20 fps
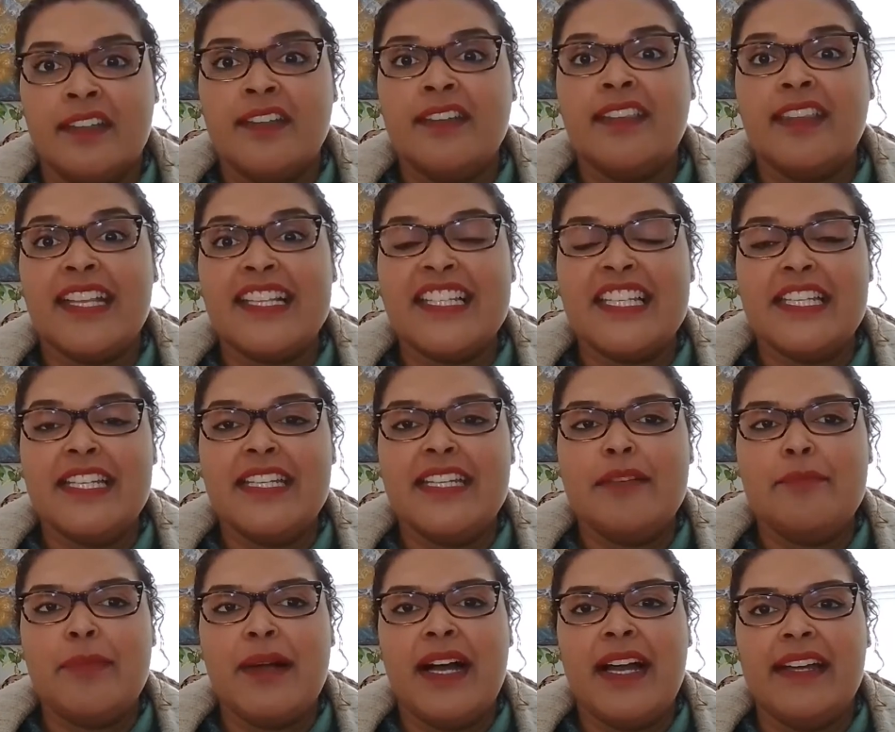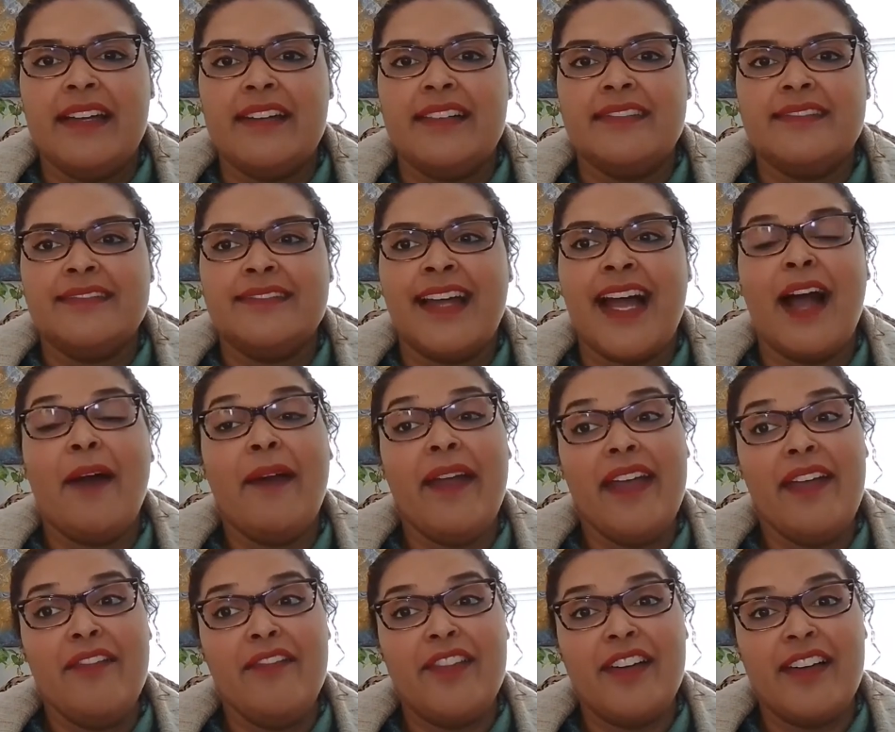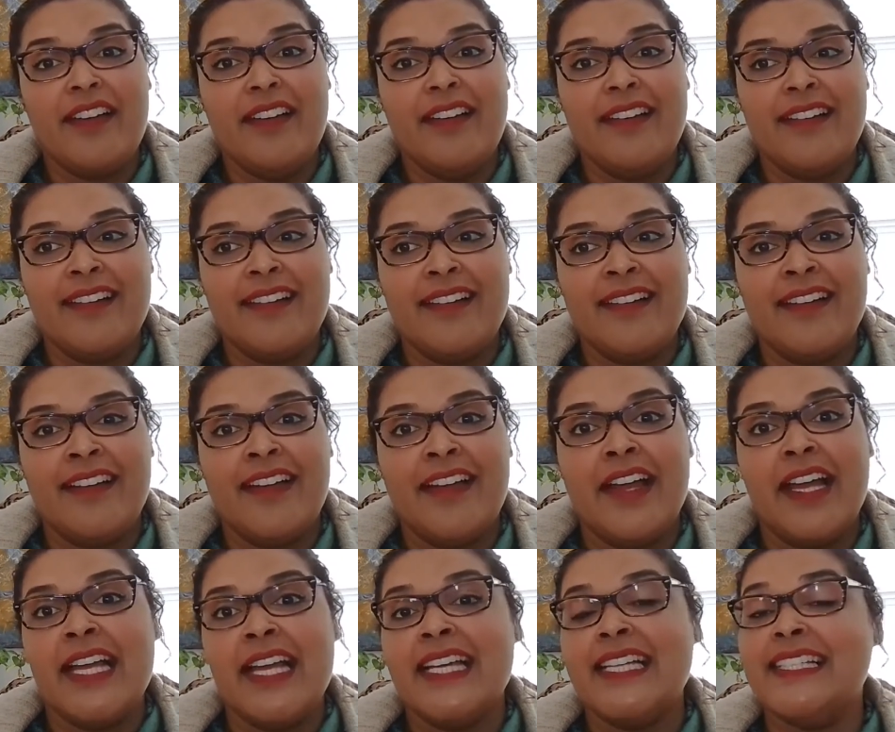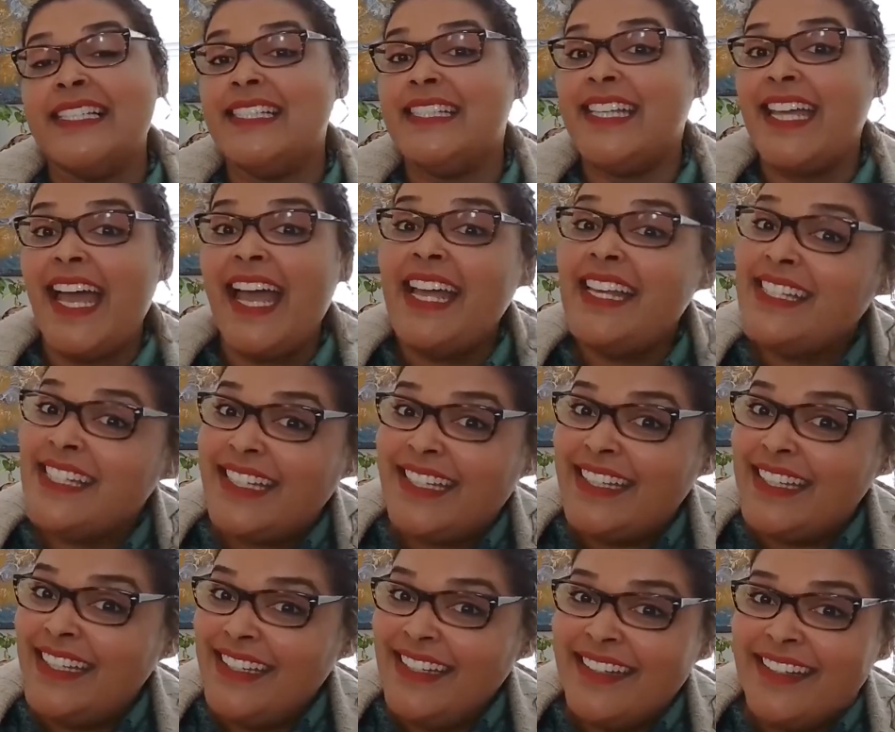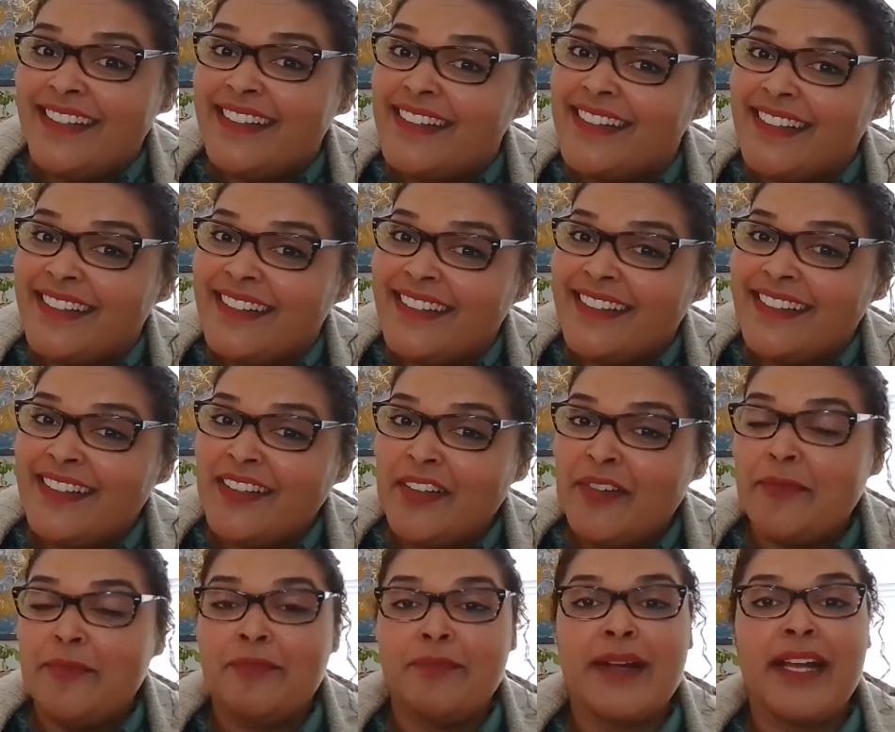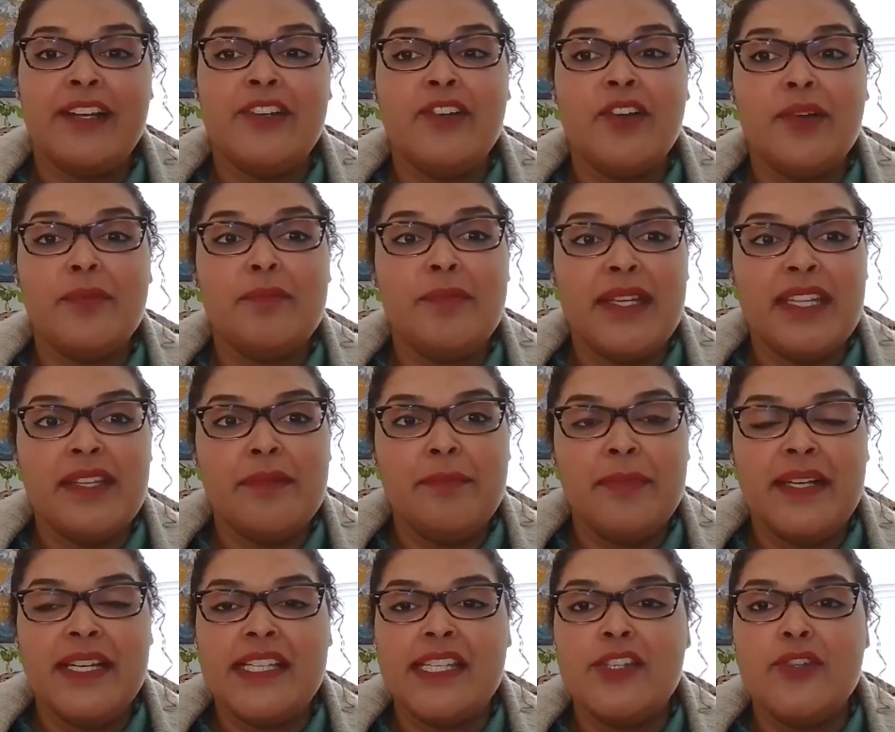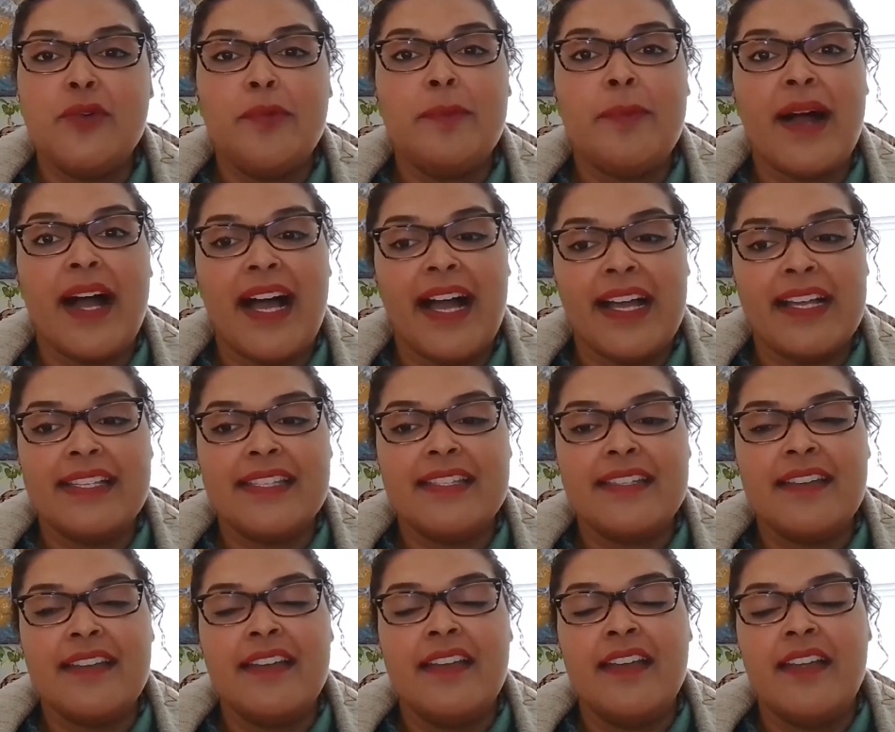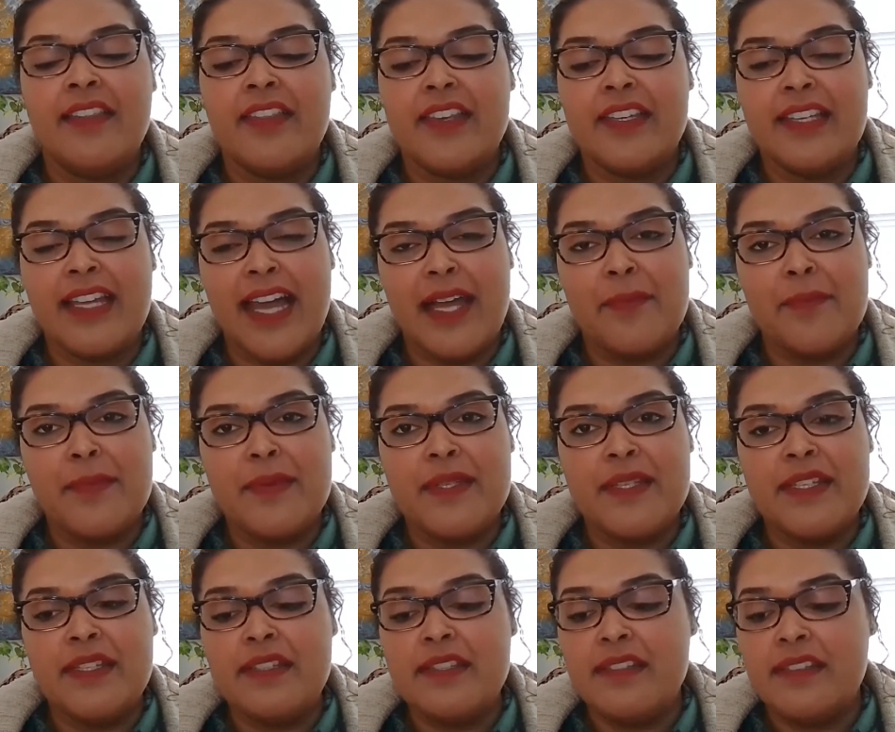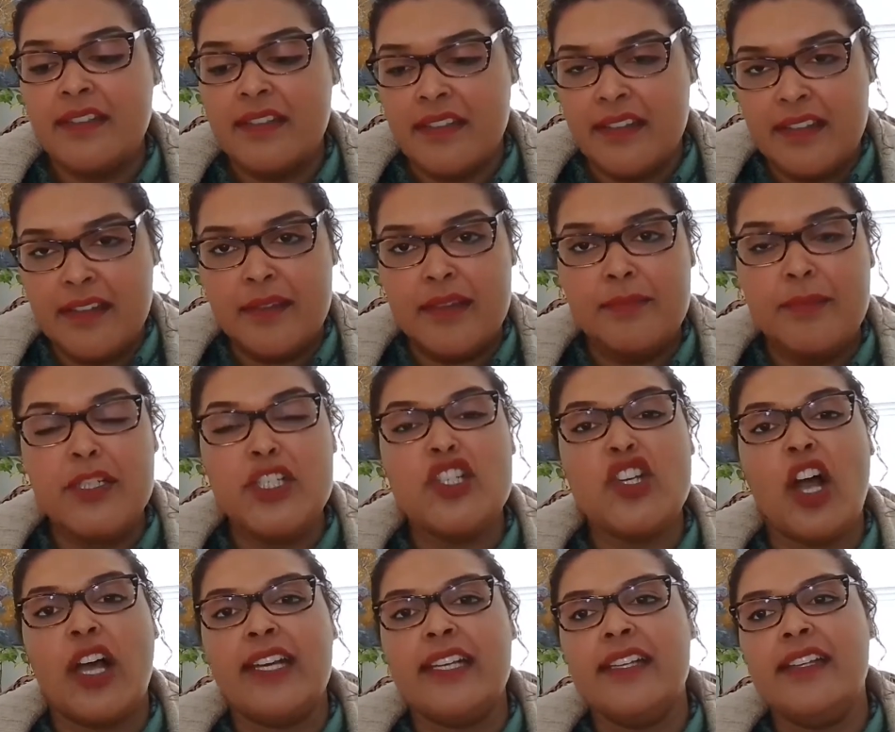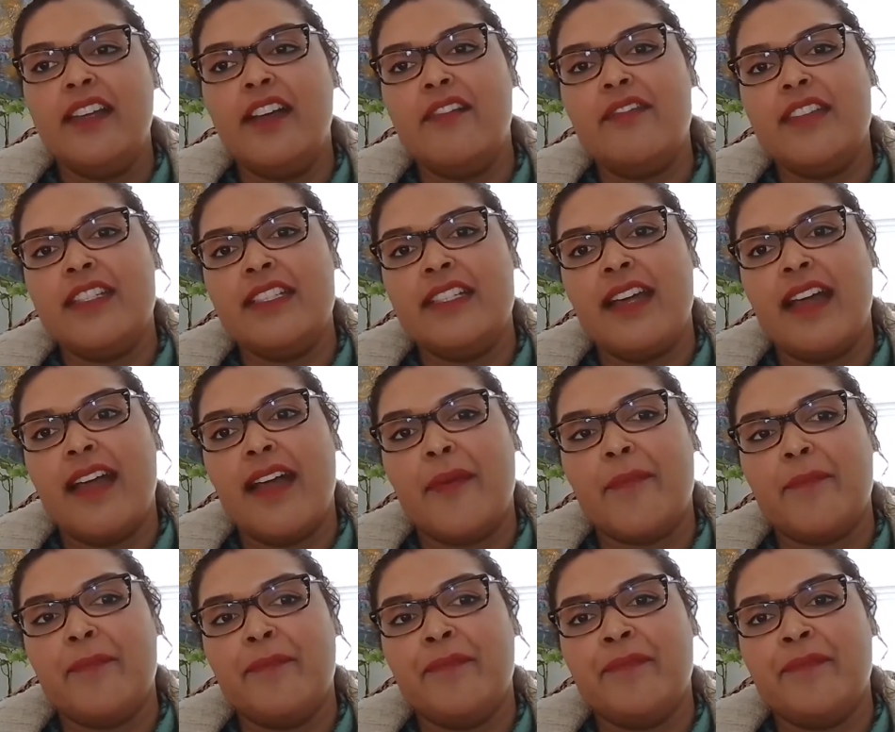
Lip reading: That's a need buyer. However, daddy might not be the person who buys the diapers majority of the time.